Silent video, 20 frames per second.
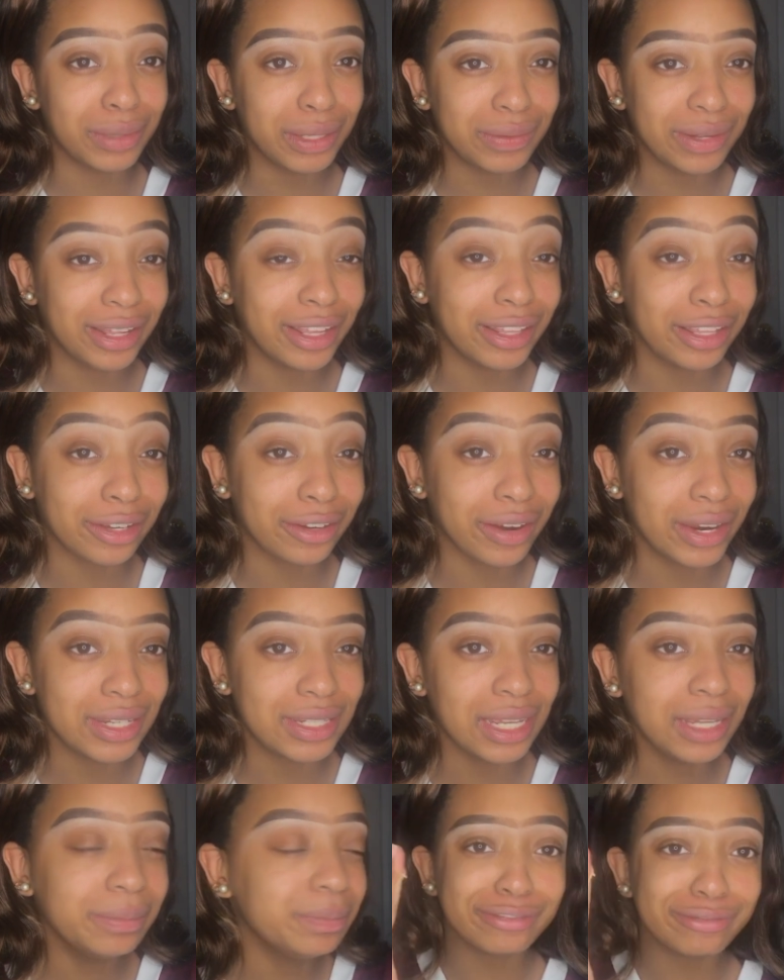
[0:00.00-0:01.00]
me while I look
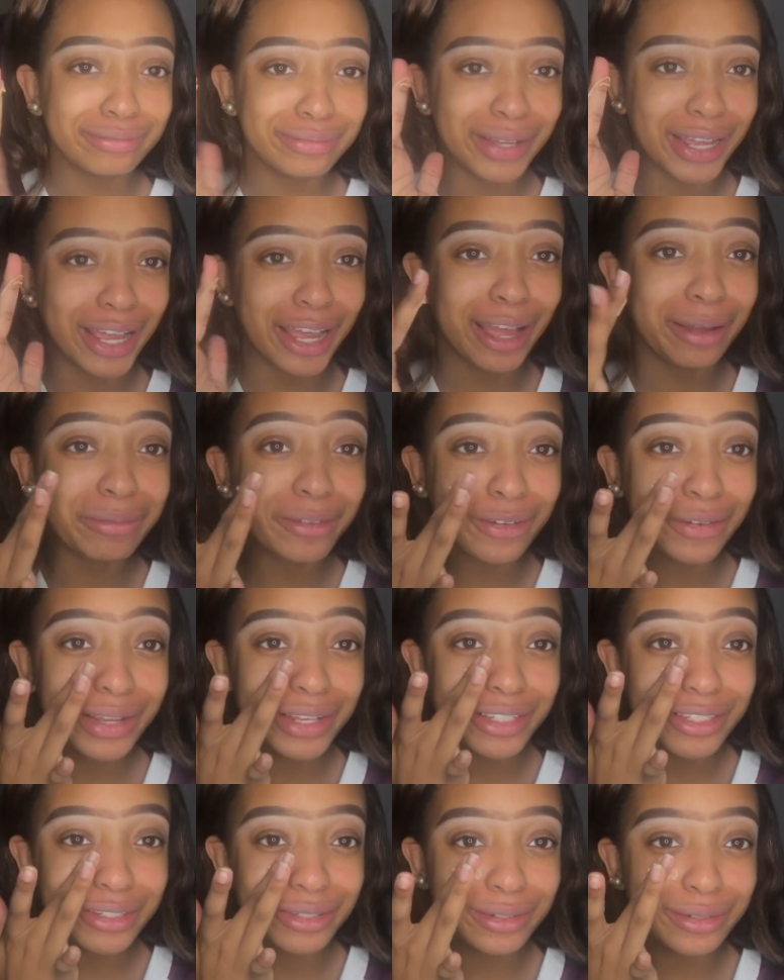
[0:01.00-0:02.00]
crazy. But I'm
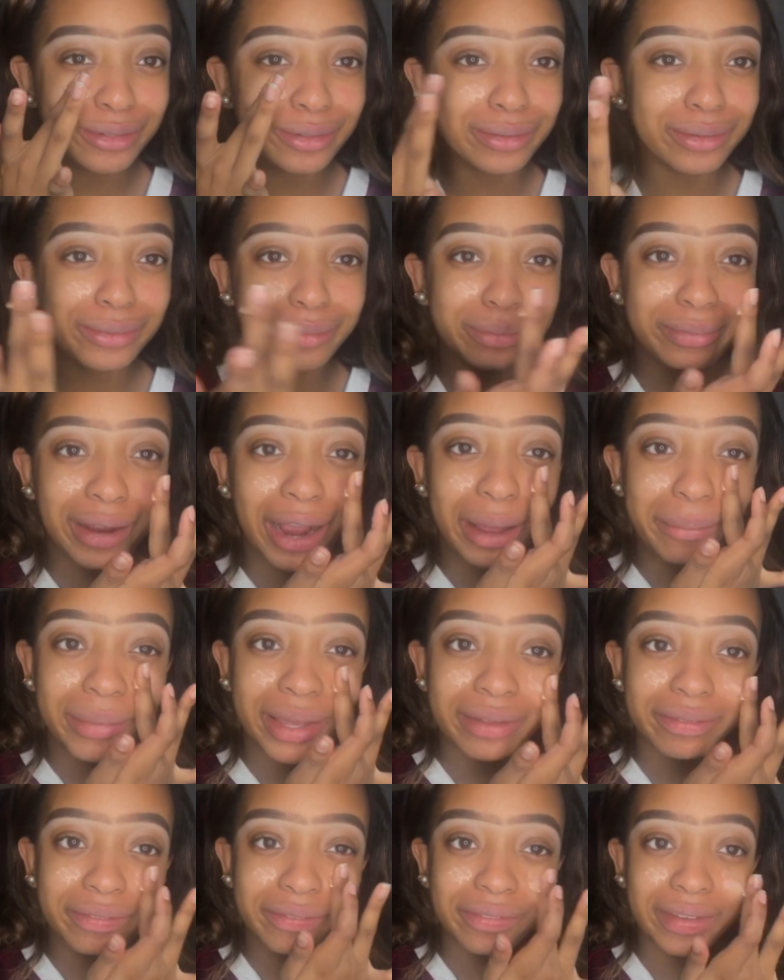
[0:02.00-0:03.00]
going to prime
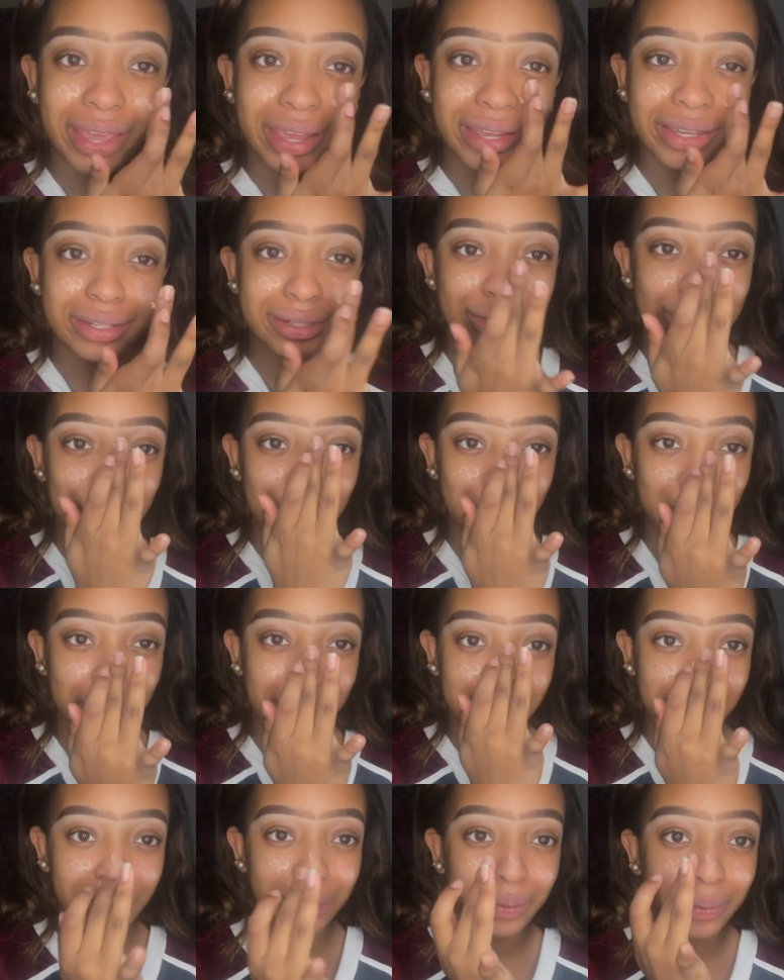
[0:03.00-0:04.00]
my face
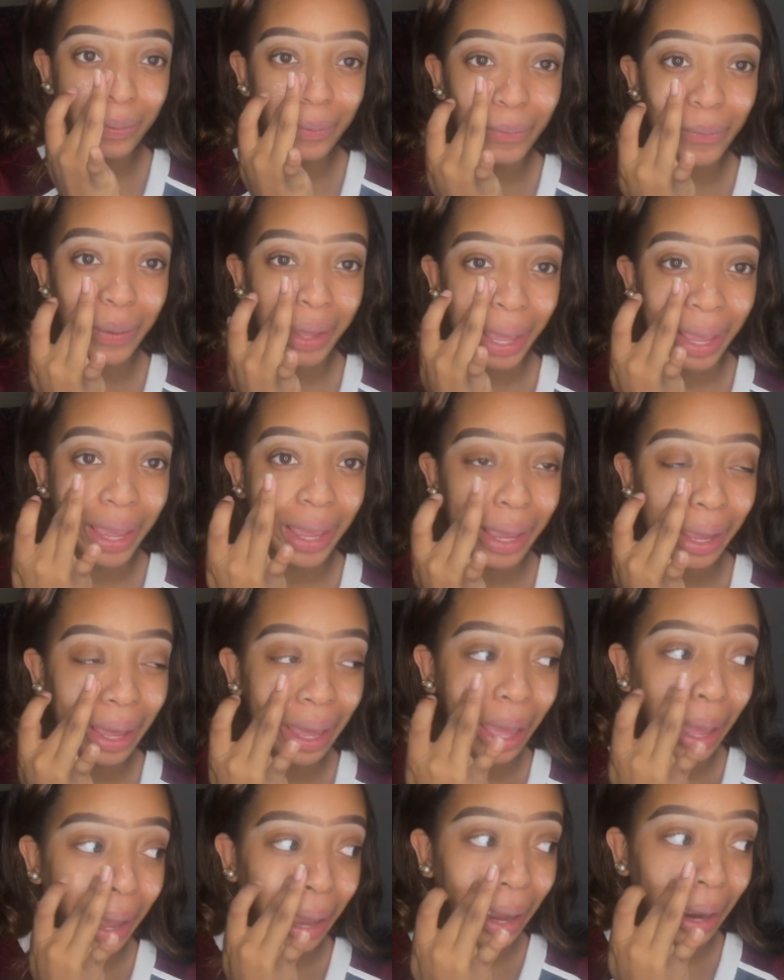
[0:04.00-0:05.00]
really quick.
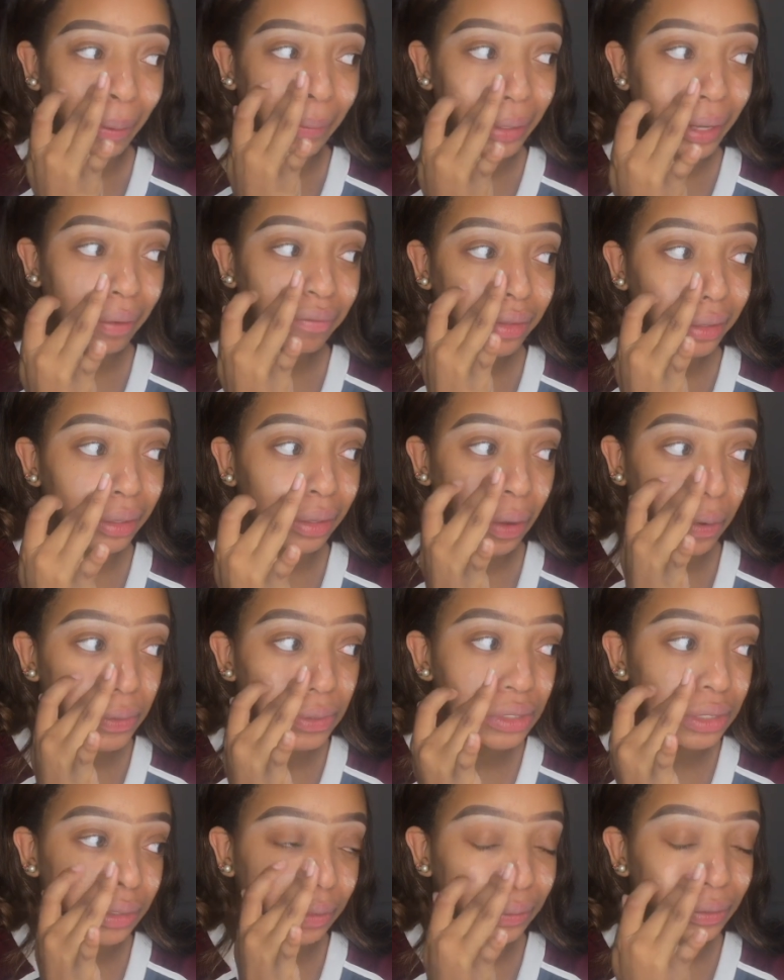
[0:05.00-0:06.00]
I really have to go
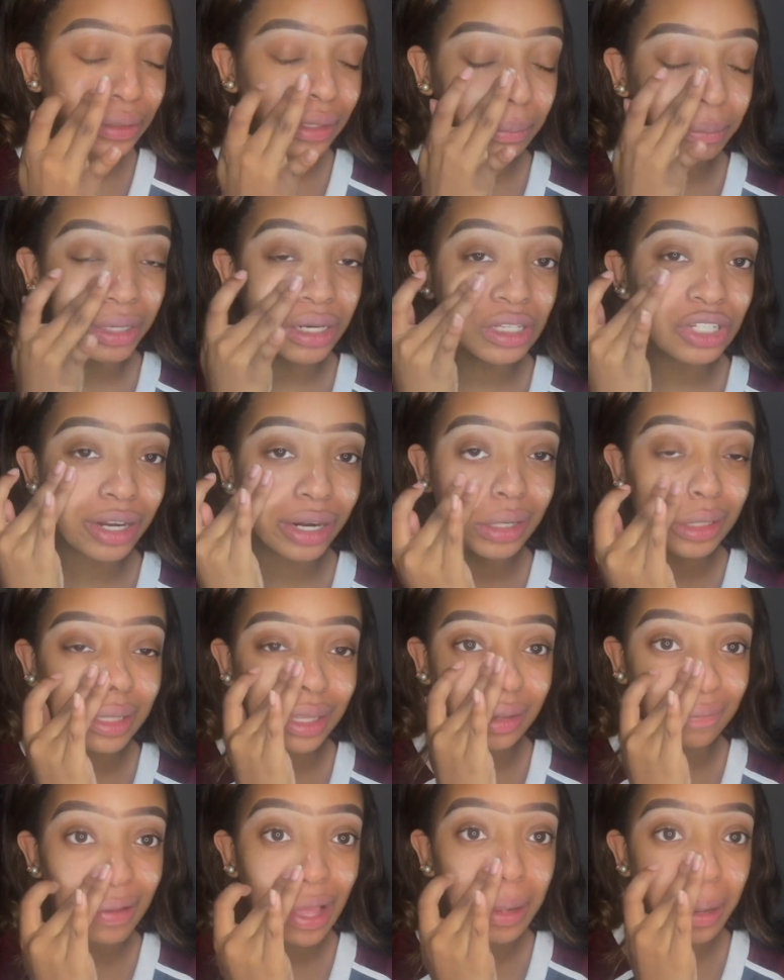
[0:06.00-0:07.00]
soon. I'm gonna try to
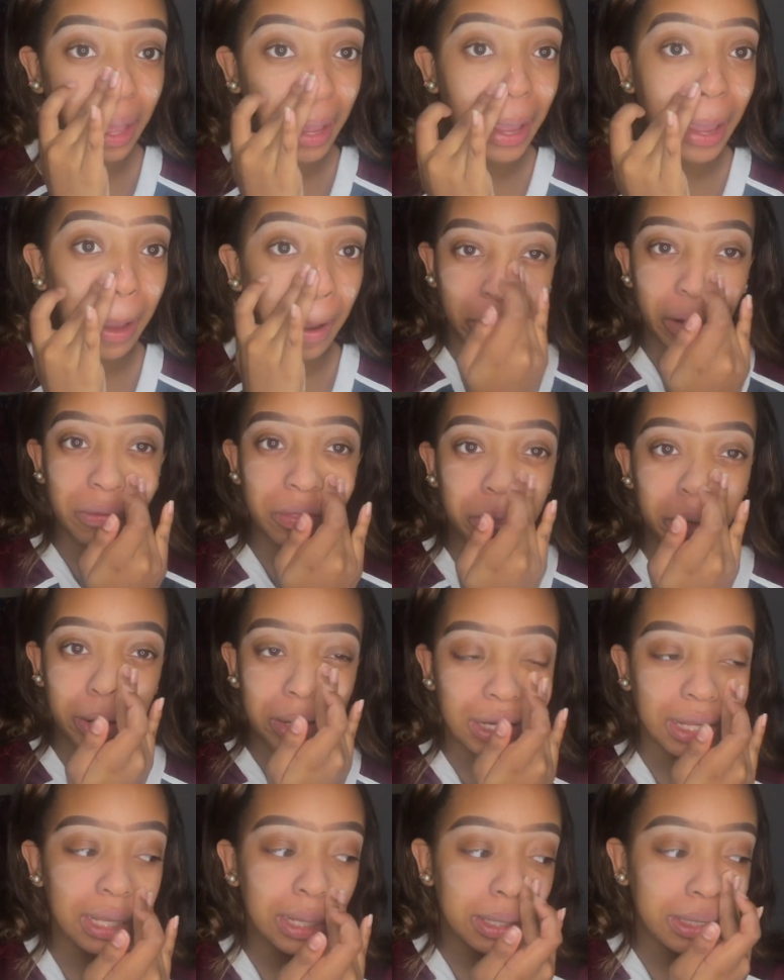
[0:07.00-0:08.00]
leave at like
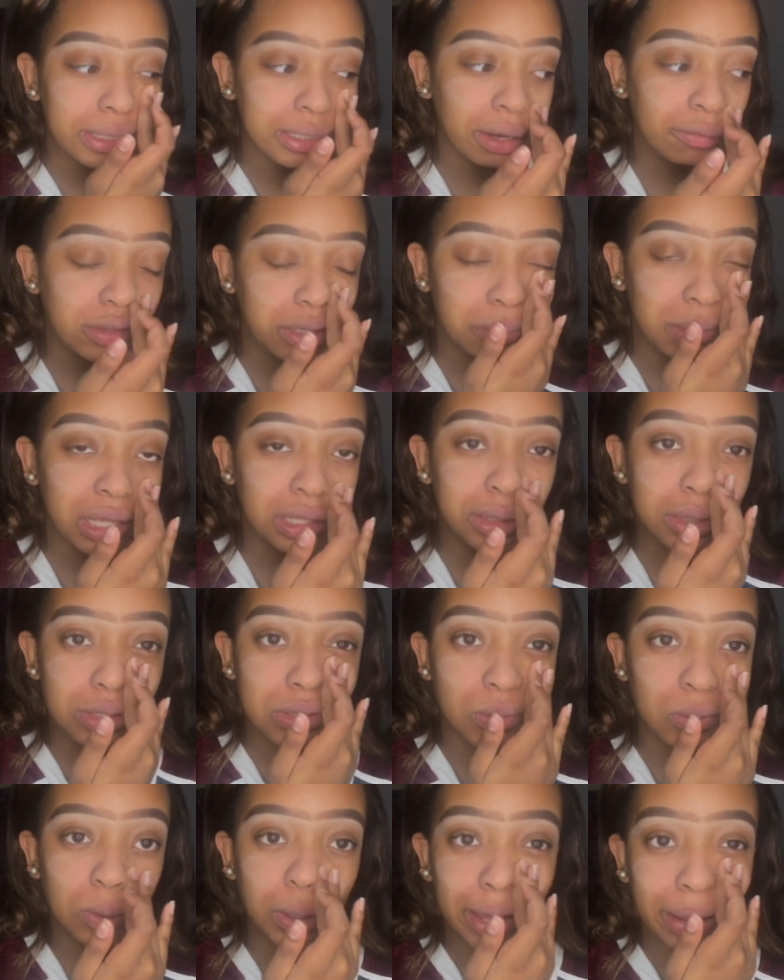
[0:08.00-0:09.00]
12:30 because I have to be at the
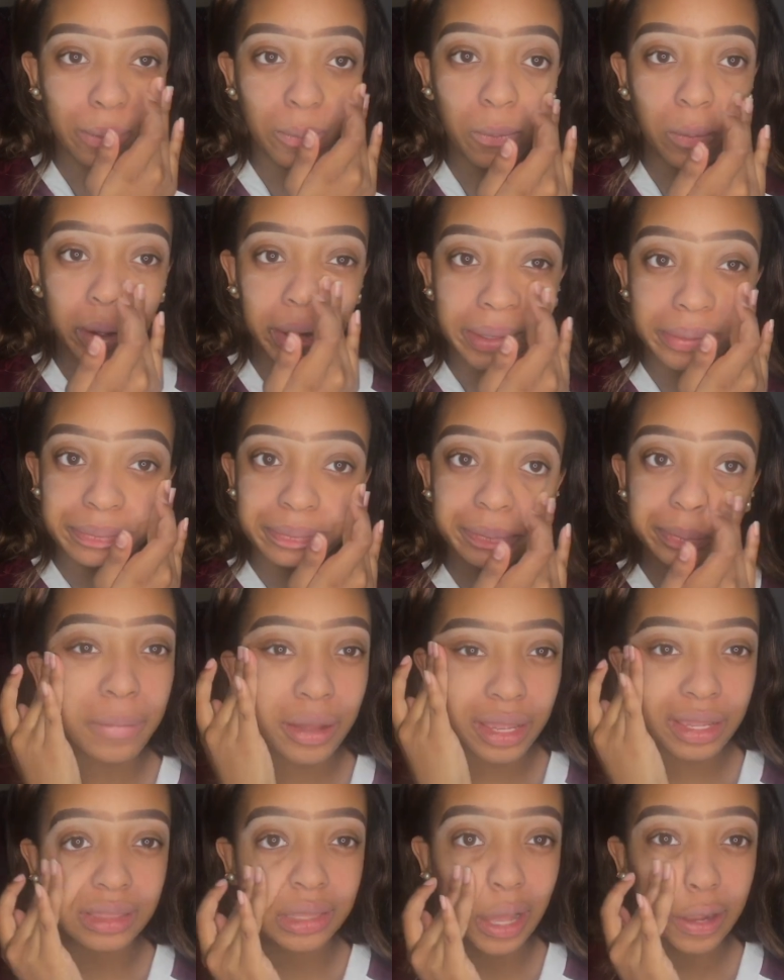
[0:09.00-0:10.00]
school at 1,
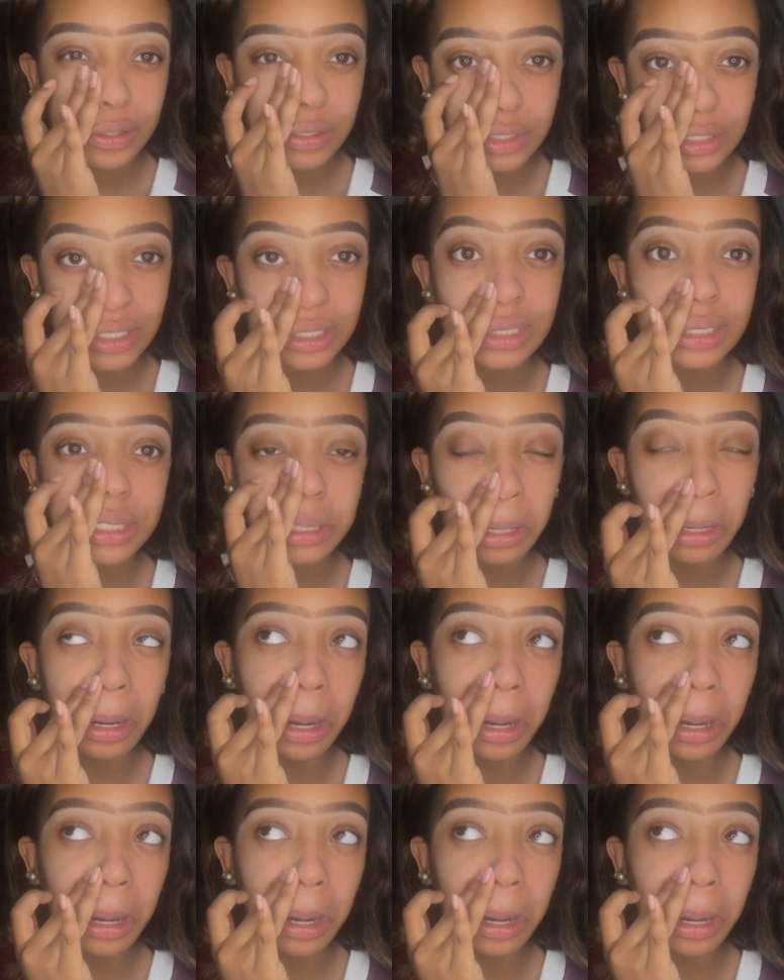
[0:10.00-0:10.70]
but that's just